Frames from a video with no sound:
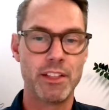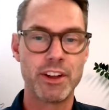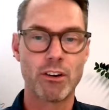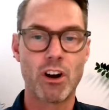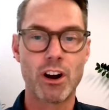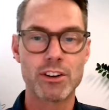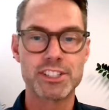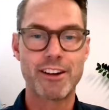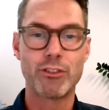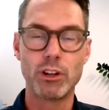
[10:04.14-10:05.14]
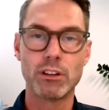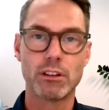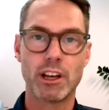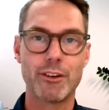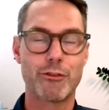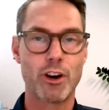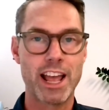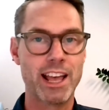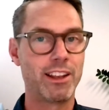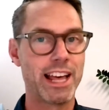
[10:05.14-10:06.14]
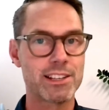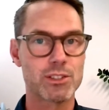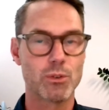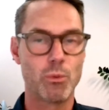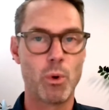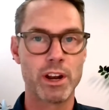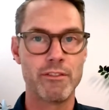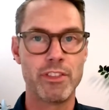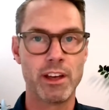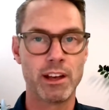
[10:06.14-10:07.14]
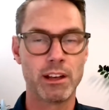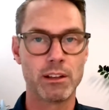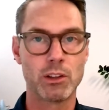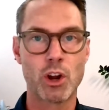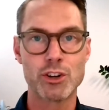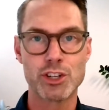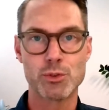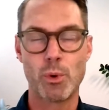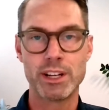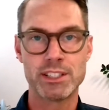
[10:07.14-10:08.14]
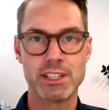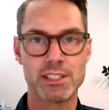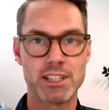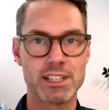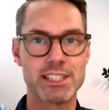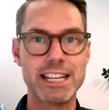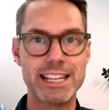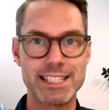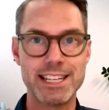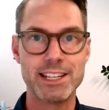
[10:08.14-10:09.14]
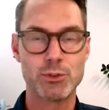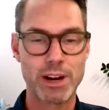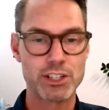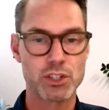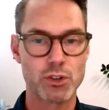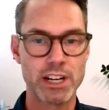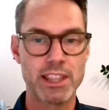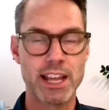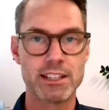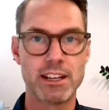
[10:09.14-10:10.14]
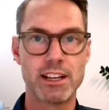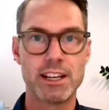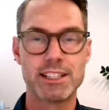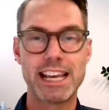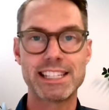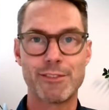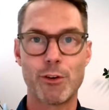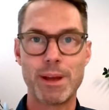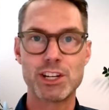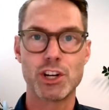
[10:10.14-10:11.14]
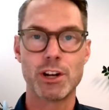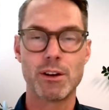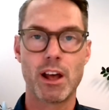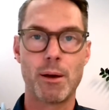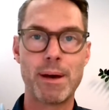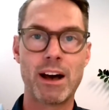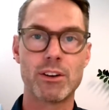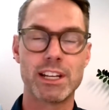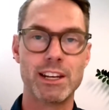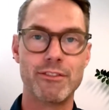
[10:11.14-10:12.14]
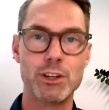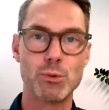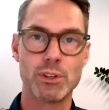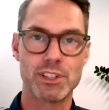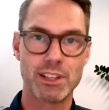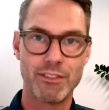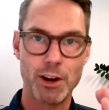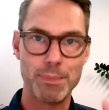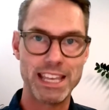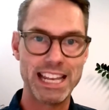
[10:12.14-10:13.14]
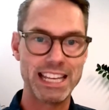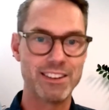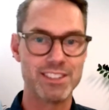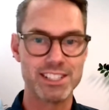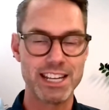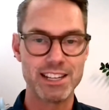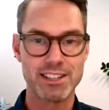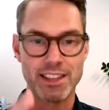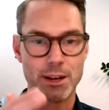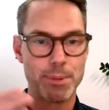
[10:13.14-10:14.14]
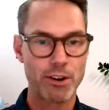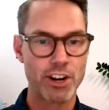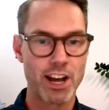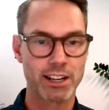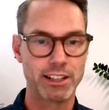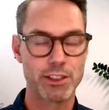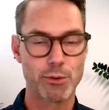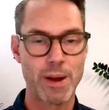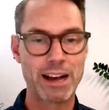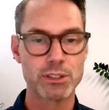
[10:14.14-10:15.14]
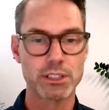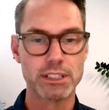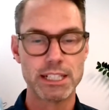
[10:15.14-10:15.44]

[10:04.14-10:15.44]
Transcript: There are several for ALS. One of the largest ones is the CDC's registry that takes information about individuals at the very beginning of disease and then periodically throughout.